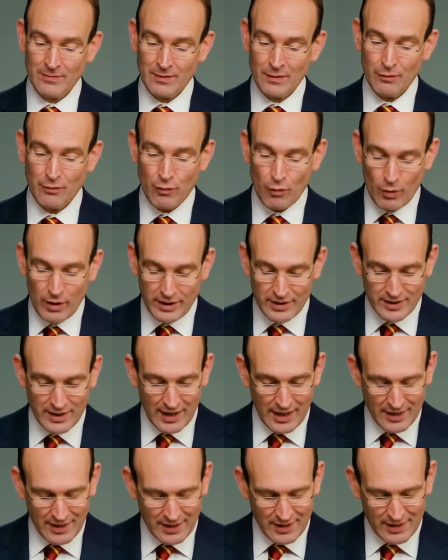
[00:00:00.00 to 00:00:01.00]
For he
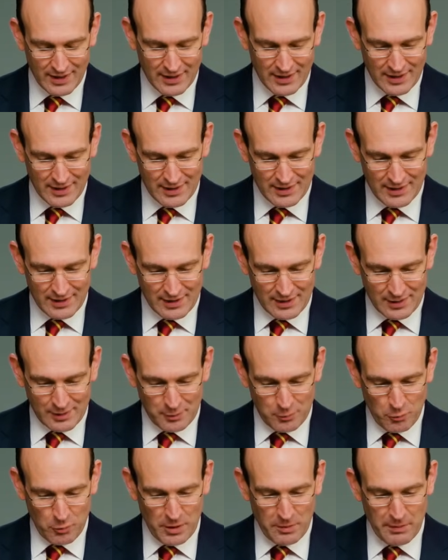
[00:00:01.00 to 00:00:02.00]
said,
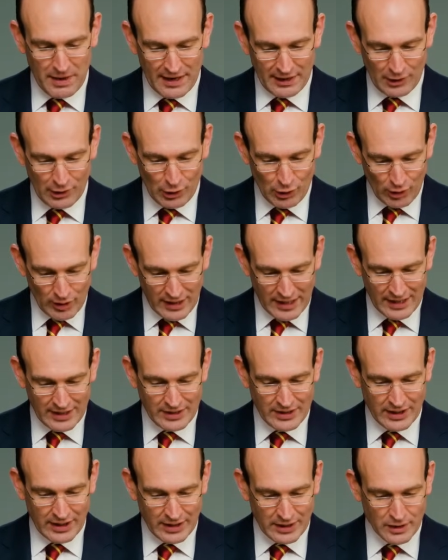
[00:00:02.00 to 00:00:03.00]
we may look
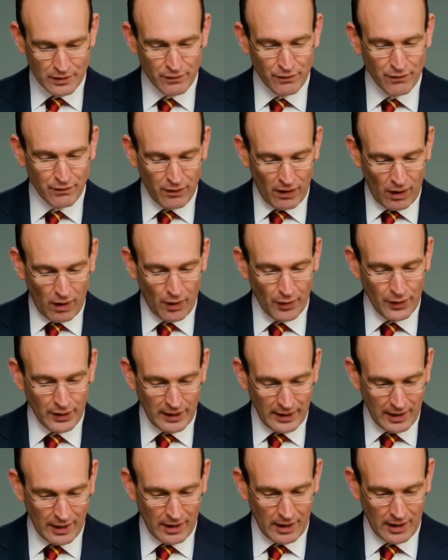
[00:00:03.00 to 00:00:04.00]
into his
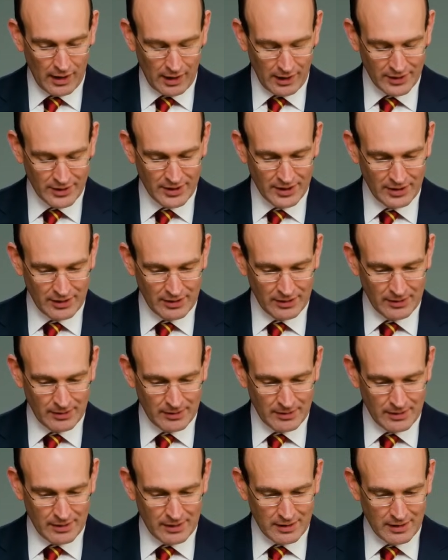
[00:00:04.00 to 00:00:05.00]
fatherly heart
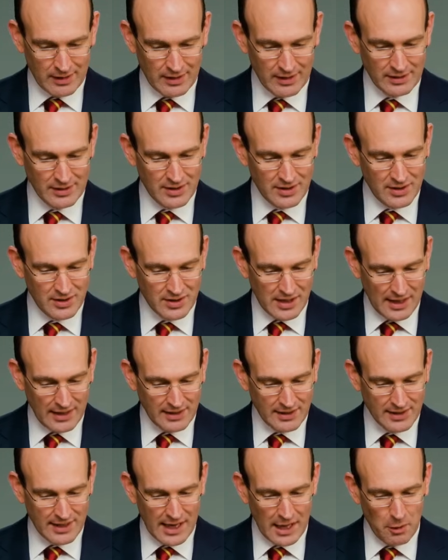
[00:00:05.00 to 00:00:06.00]
and
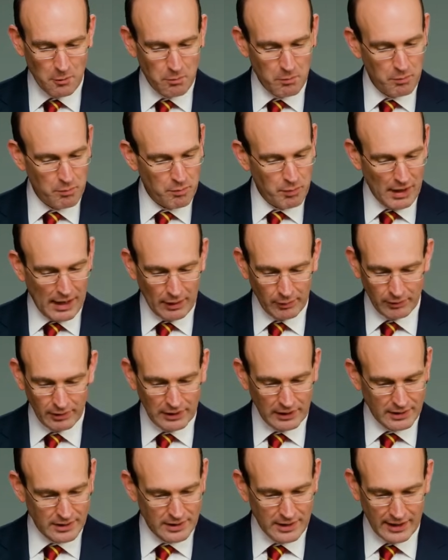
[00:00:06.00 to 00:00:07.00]
sense how
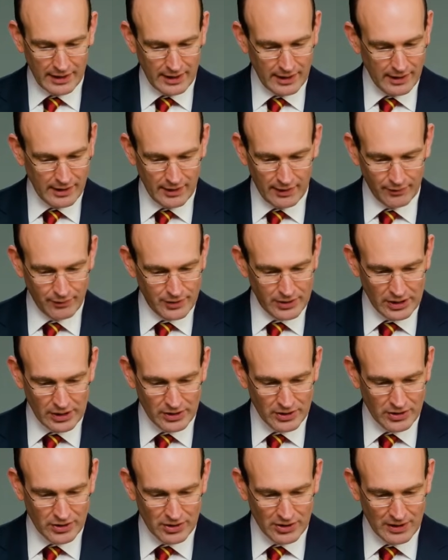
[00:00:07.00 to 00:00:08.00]
boundlessly he loves
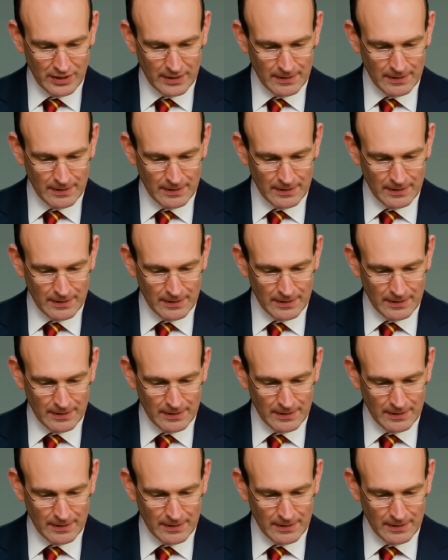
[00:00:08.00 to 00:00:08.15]
us.